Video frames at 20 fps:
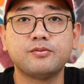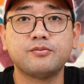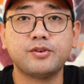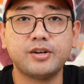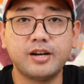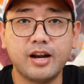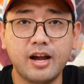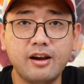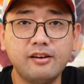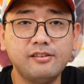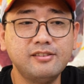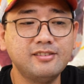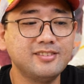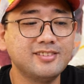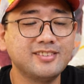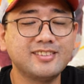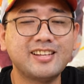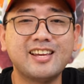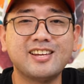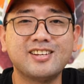For now,
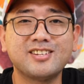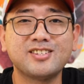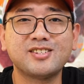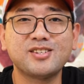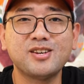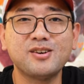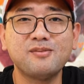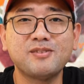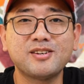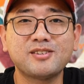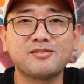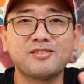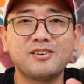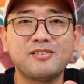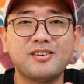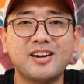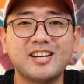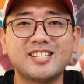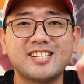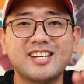thank you so much
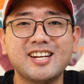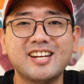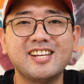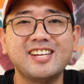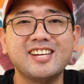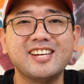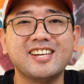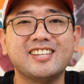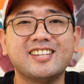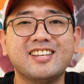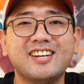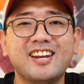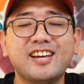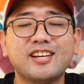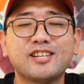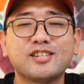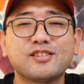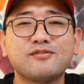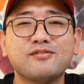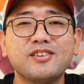for watching. In the
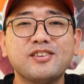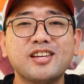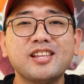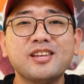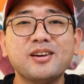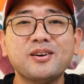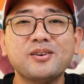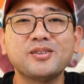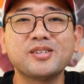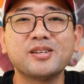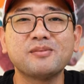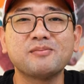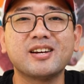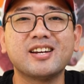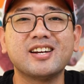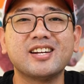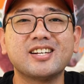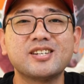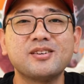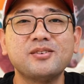next videos, I'm
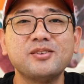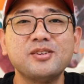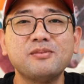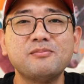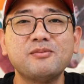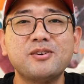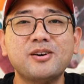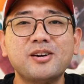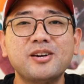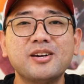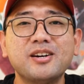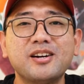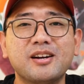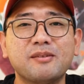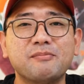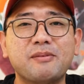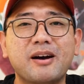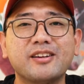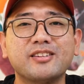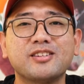gonna show you more
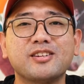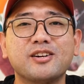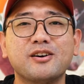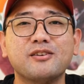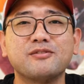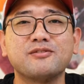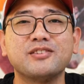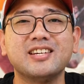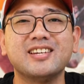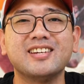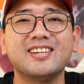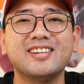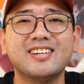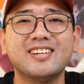about coffee.